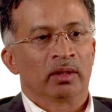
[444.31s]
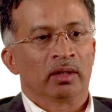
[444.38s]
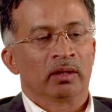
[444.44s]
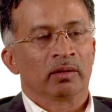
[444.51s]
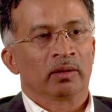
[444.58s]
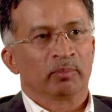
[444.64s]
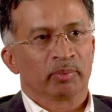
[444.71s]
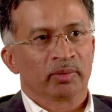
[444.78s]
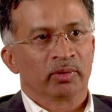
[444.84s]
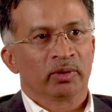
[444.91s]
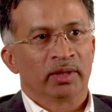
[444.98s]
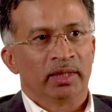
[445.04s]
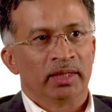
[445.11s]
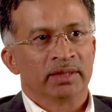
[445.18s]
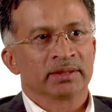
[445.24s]
our
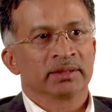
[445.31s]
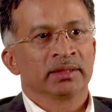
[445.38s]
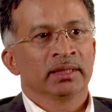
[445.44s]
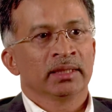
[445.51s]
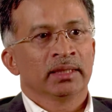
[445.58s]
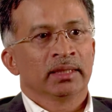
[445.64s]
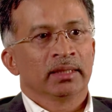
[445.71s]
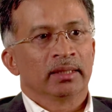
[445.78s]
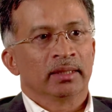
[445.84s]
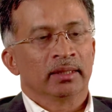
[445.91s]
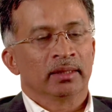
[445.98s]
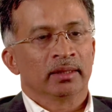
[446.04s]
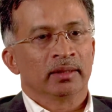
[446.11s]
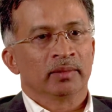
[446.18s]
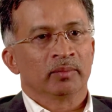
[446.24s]
employees
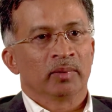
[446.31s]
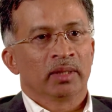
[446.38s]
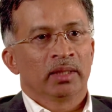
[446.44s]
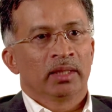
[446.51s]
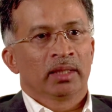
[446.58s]
um,